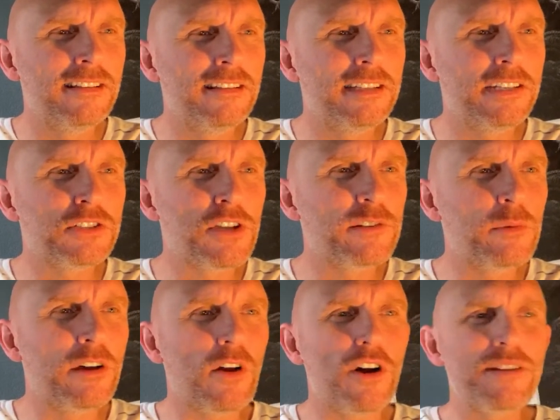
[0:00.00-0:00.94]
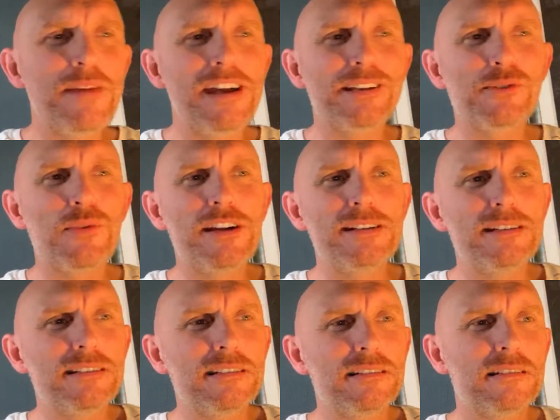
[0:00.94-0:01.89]
Yeah, you're talking about automatic
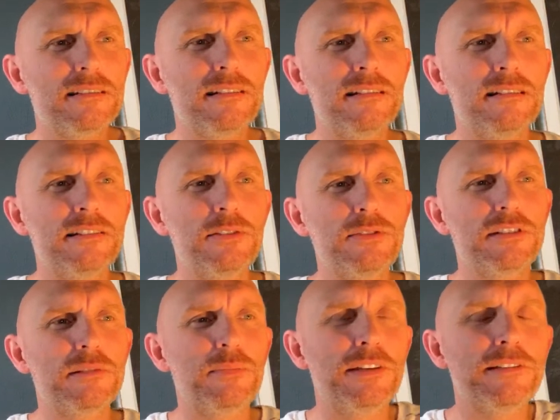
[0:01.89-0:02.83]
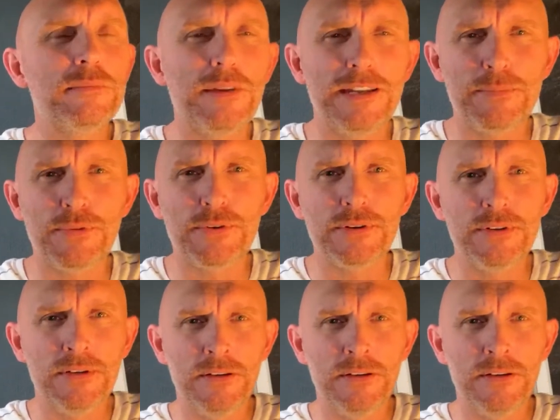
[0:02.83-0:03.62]
writing using the pen and paper.